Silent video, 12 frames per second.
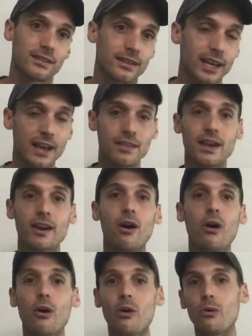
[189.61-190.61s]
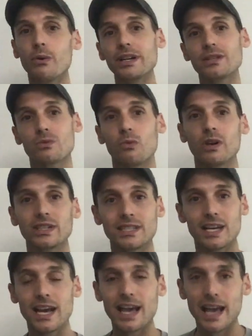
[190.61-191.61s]
Okay? They always want
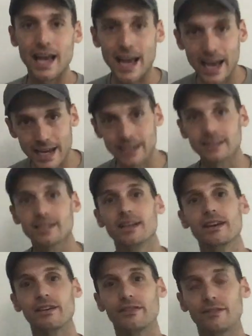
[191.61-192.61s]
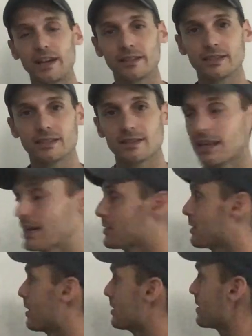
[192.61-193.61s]
8 valence
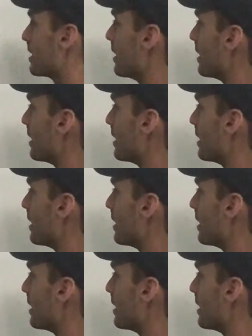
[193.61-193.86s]
electrons.